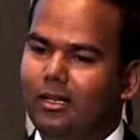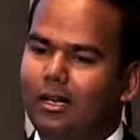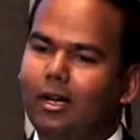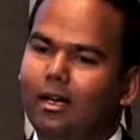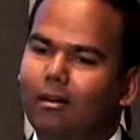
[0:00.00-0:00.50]

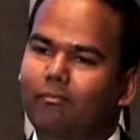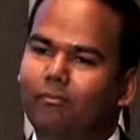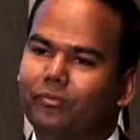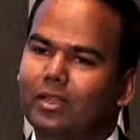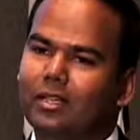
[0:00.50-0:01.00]

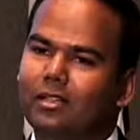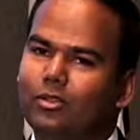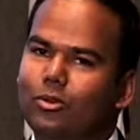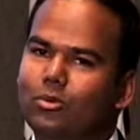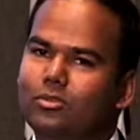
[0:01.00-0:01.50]
Um,
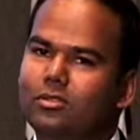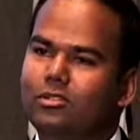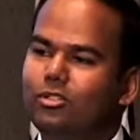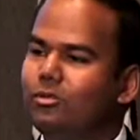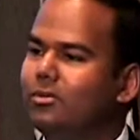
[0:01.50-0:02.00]
those
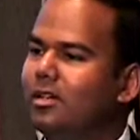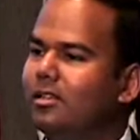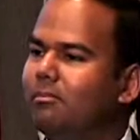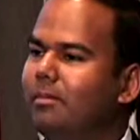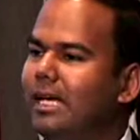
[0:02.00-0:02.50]
two are
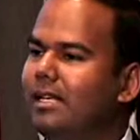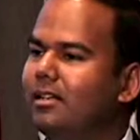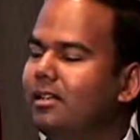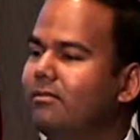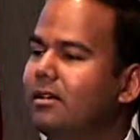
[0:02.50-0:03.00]
the main
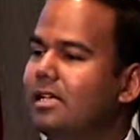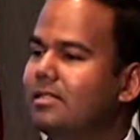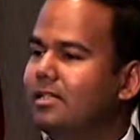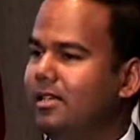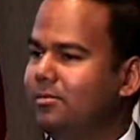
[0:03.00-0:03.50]
liver
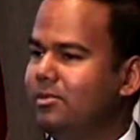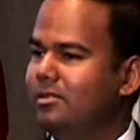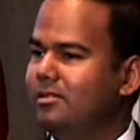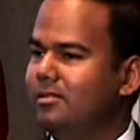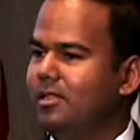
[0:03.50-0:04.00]

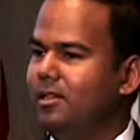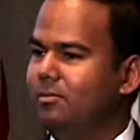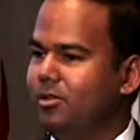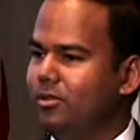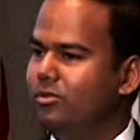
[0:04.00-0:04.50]
enzymes that are
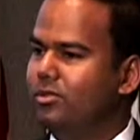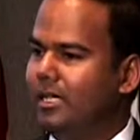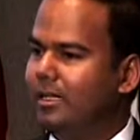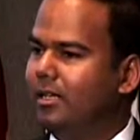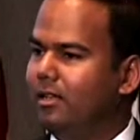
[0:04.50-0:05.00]
produced
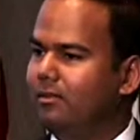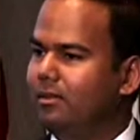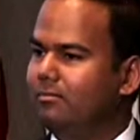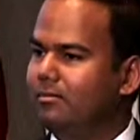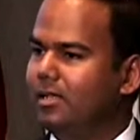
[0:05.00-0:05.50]
in the liver
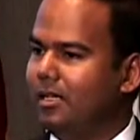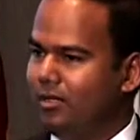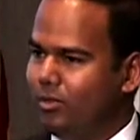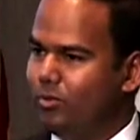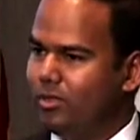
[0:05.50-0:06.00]

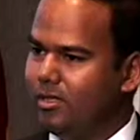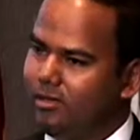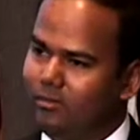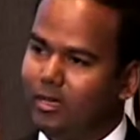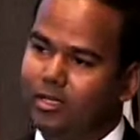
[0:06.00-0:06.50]
and do
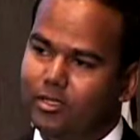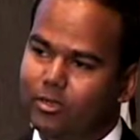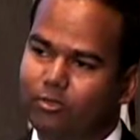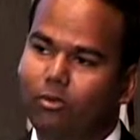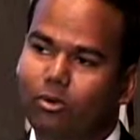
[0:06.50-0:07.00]
certain
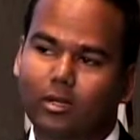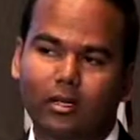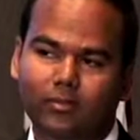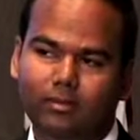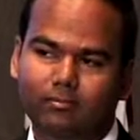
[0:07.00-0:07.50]
functions for the
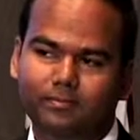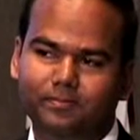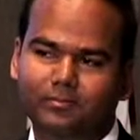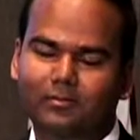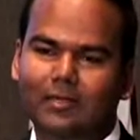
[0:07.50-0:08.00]
liver.
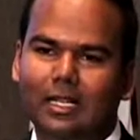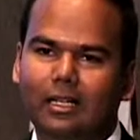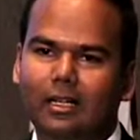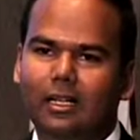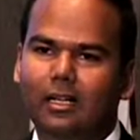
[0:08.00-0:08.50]

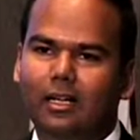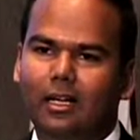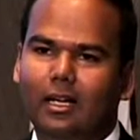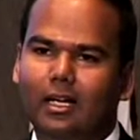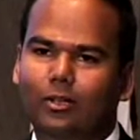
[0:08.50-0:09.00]

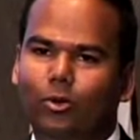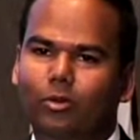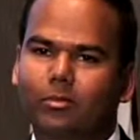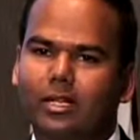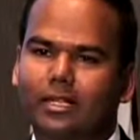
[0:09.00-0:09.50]
And
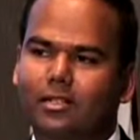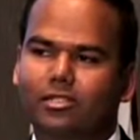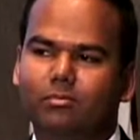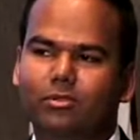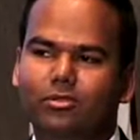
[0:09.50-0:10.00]
normally, they're
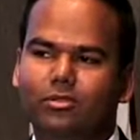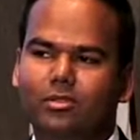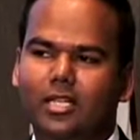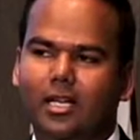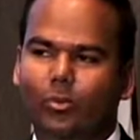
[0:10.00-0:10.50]
supposed to
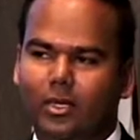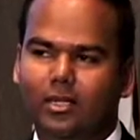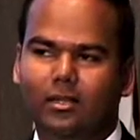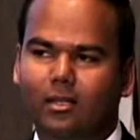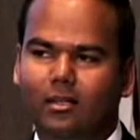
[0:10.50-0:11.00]
stay
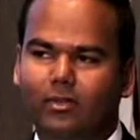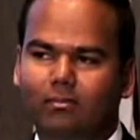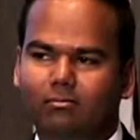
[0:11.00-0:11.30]
within the liver.